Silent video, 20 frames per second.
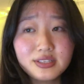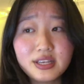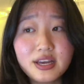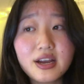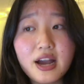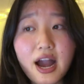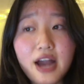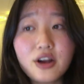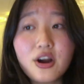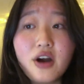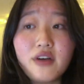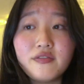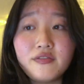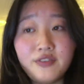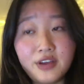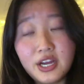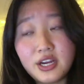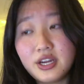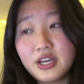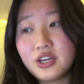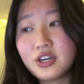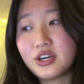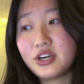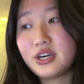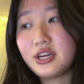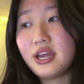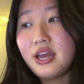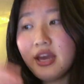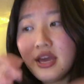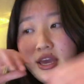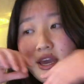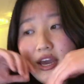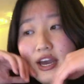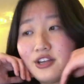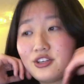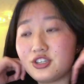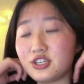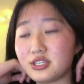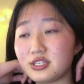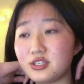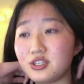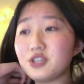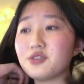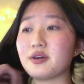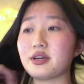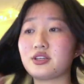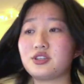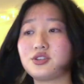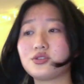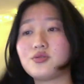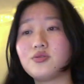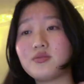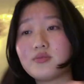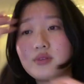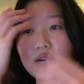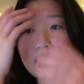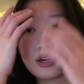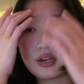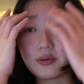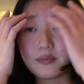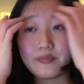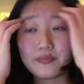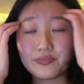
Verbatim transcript: Like, I got very good at just doing schoolwork